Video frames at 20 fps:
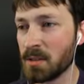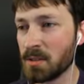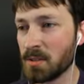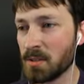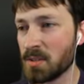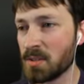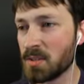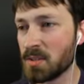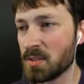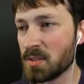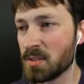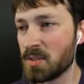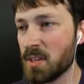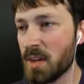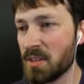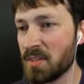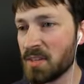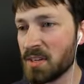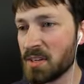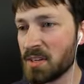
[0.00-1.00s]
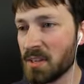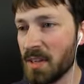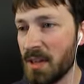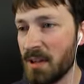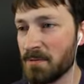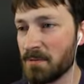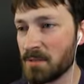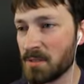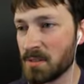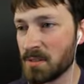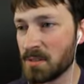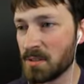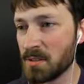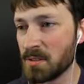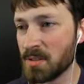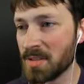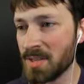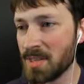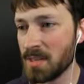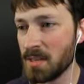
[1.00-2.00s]
Like, there's, there's nothing left.
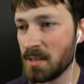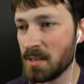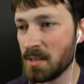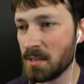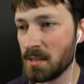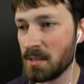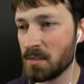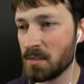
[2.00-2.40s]
See?